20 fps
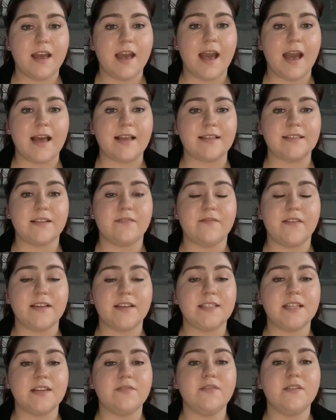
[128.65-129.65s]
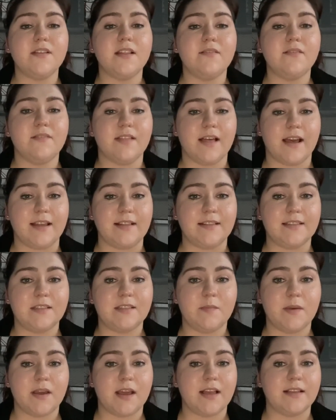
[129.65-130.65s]
as the Festival of Lights
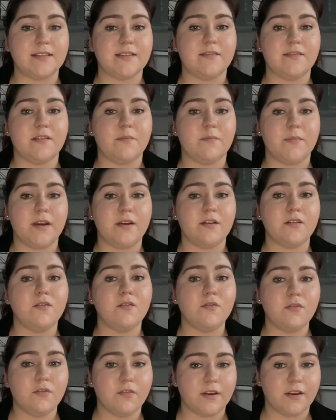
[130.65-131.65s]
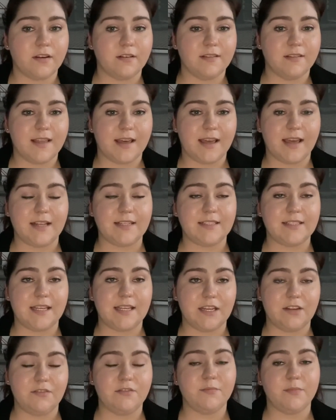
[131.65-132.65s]
because of the miracle oil that
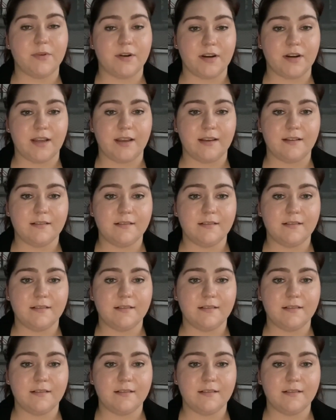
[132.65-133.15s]
continued burning.